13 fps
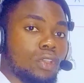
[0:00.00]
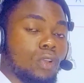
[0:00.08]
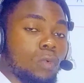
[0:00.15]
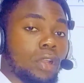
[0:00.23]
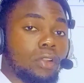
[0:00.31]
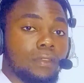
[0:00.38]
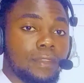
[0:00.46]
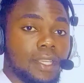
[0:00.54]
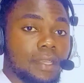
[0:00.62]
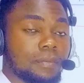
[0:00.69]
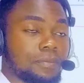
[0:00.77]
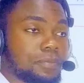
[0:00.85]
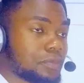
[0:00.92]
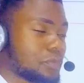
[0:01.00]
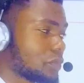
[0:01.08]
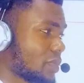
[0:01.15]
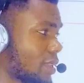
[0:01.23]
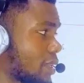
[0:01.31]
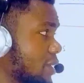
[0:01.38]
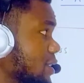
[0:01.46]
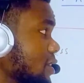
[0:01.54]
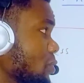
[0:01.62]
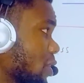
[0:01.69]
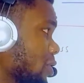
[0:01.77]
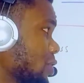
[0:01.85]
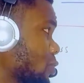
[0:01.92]
One of them, since
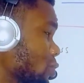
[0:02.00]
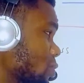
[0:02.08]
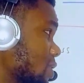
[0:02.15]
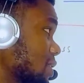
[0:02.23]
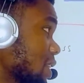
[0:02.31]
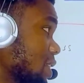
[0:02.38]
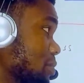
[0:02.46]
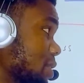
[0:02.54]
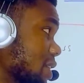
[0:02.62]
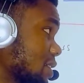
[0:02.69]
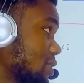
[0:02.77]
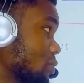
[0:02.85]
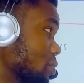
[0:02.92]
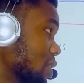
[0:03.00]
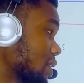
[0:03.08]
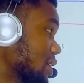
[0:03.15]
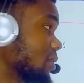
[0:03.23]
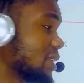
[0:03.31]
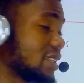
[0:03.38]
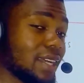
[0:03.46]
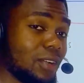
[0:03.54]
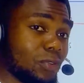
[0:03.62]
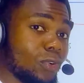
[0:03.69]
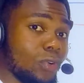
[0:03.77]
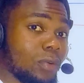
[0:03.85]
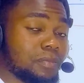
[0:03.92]
we are going to use NADPH to break down this
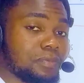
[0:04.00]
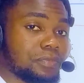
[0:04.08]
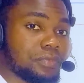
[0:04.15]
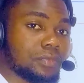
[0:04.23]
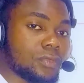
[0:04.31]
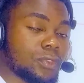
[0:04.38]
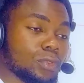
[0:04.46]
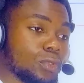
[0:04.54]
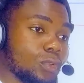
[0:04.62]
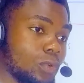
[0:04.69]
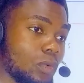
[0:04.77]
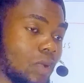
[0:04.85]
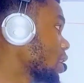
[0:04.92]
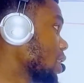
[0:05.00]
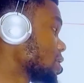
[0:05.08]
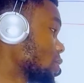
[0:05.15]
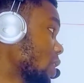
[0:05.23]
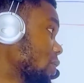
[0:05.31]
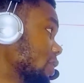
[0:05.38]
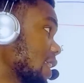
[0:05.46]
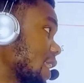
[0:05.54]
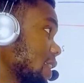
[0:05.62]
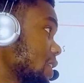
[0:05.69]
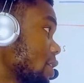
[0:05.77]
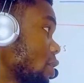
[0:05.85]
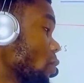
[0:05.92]
alcohol to
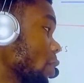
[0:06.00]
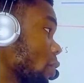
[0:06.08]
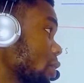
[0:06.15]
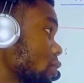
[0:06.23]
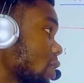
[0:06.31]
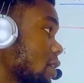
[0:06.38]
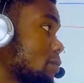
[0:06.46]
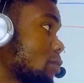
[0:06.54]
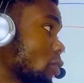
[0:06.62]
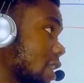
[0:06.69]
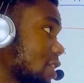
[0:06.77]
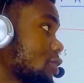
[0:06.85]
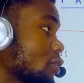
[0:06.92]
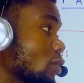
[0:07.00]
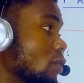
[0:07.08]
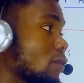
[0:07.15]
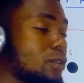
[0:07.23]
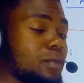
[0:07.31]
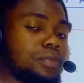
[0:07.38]
acetaldehyde, we are going to have production of